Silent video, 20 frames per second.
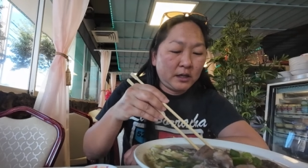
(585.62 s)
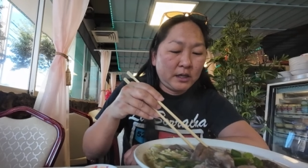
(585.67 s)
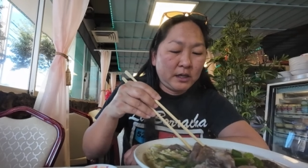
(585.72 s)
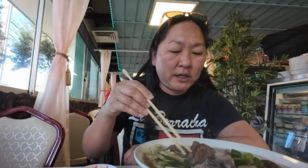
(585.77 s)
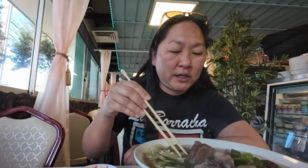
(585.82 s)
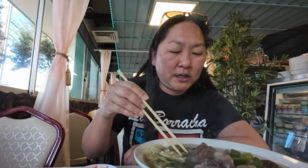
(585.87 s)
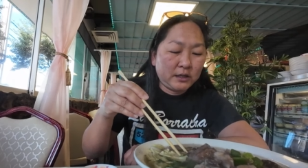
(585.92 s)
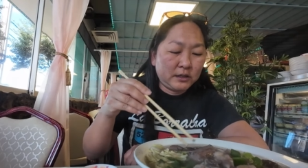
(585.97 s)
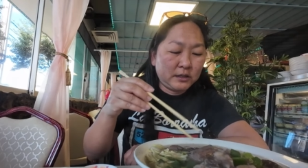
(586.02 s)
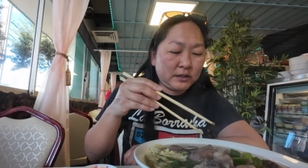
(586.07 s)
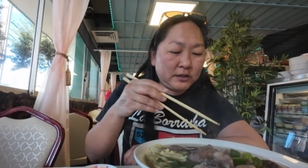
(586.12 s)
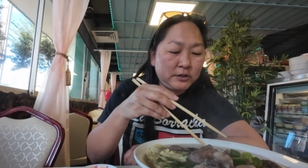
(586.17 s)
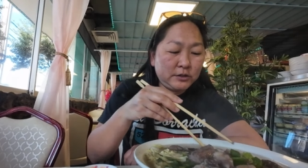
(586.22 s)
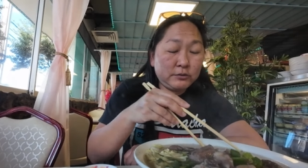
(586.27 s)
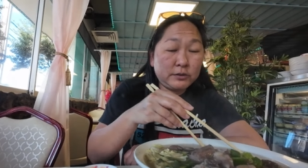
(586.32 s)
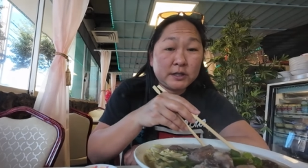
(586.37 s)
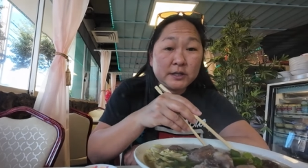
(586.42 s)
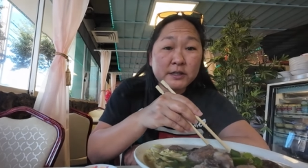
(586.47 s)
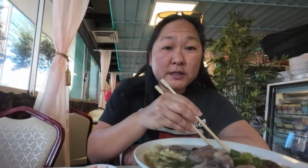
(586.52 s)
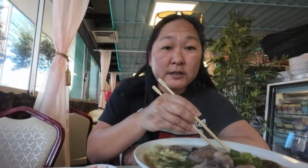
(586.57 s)
And
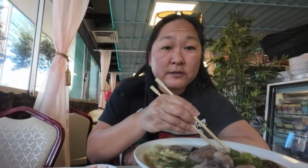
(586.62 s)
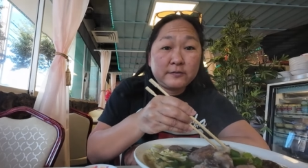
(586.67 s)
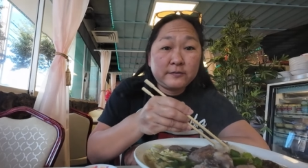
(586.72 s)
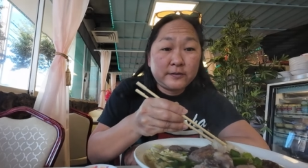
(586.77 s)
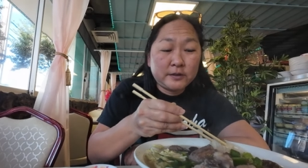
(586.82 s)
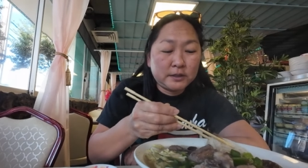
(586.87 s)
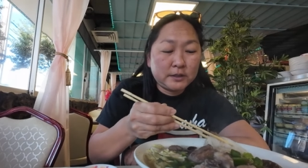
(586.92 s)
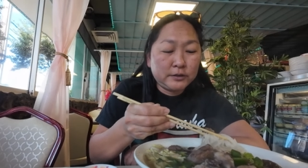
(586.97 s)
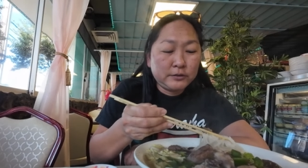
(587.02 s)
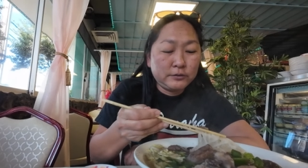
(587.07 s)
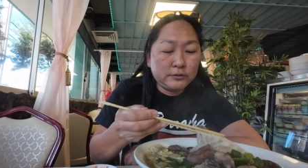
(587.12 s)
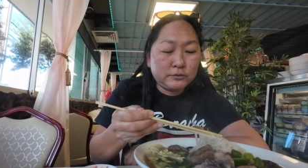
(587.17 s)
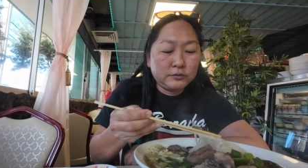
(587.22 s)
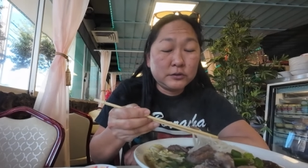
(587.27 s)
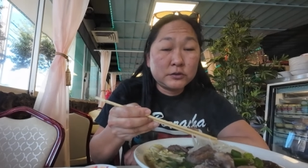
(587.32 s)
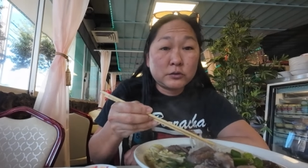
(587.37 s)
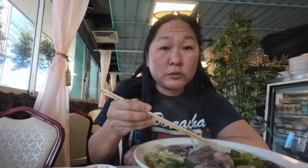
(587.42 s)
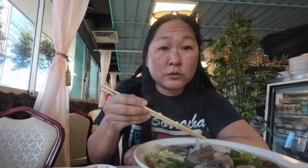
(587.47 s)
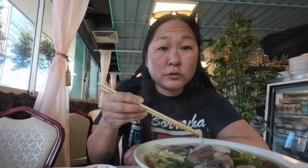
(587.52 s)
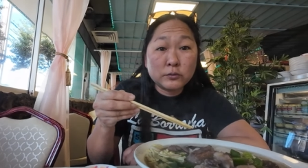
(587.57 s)
you can get pho
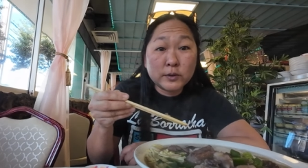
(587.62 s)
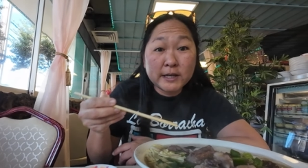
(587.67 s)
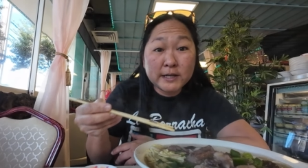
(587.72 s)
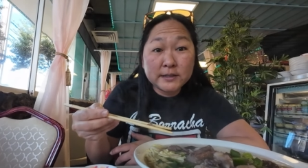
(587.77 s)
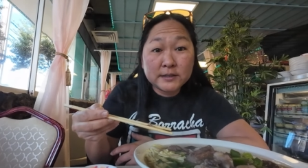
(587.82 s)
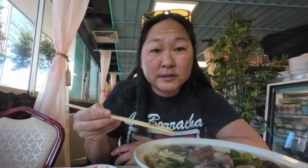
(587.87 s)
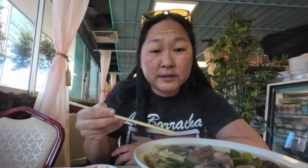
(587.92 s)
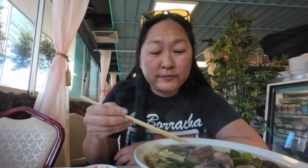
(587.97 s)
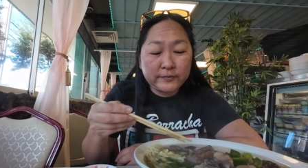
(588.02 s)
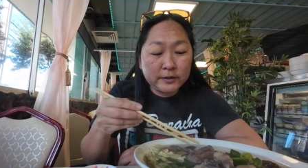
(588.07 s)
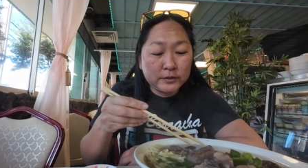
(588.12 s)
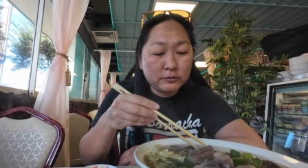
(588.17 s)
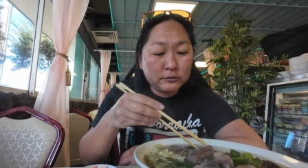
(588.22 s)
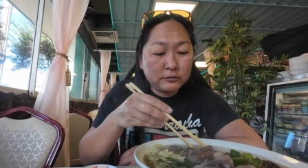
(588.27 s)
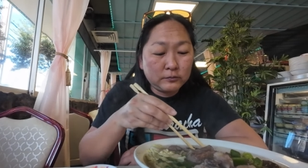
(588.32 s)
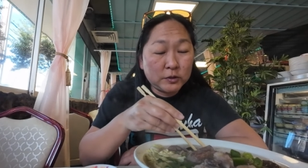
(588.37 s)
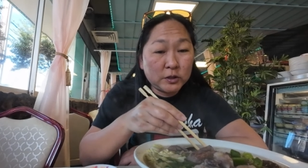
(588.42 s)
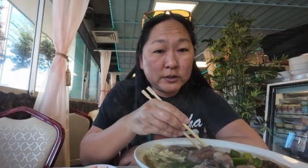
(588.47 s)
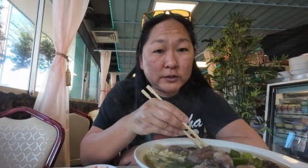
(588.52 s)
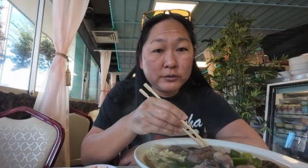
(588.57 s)
noodles or rice if you
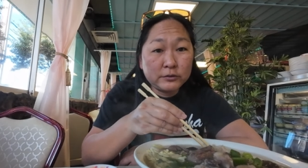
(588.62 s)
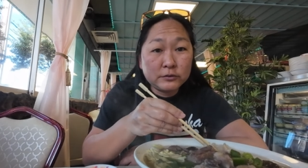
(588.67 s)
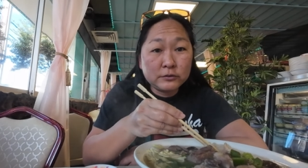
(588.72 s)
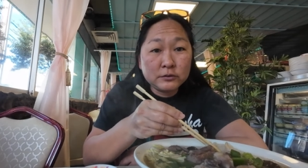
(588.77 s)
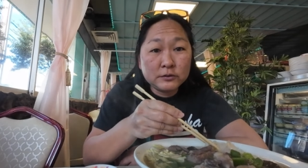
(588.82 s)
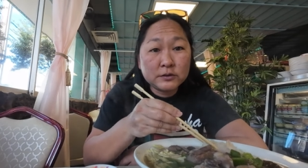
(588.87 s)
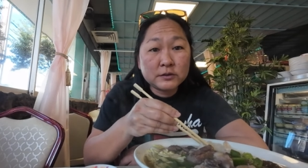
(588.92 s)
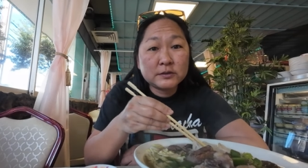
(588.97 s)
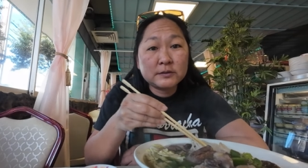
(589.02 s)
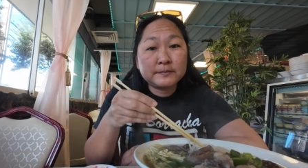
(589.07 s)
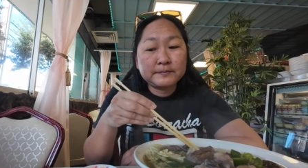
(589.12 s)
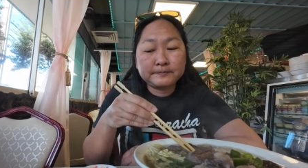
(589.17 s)
don't want noodles.